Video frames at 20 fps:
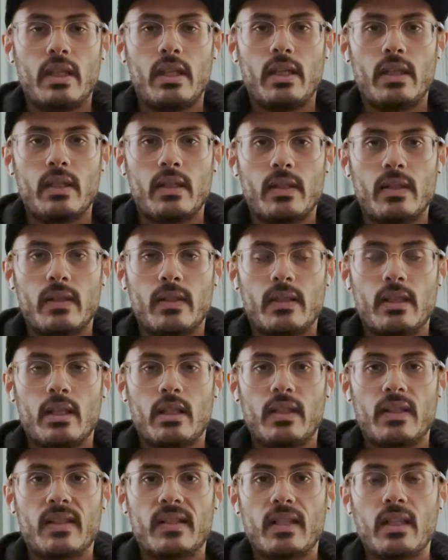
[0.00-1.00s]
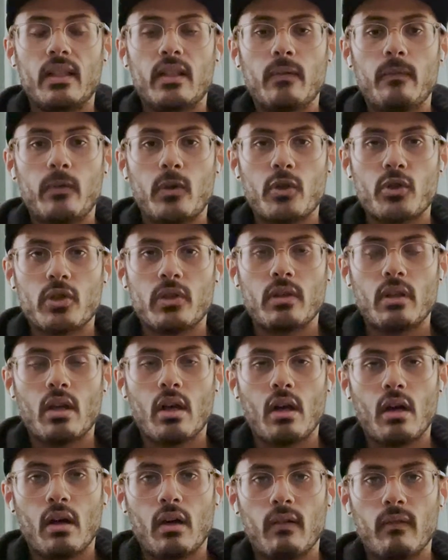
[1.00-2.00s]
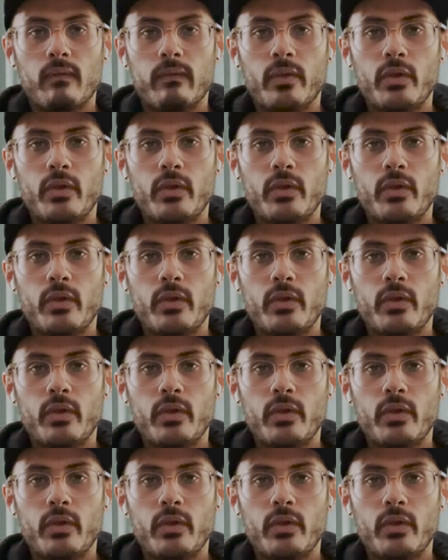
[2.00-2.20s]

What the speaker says: is an extended version of,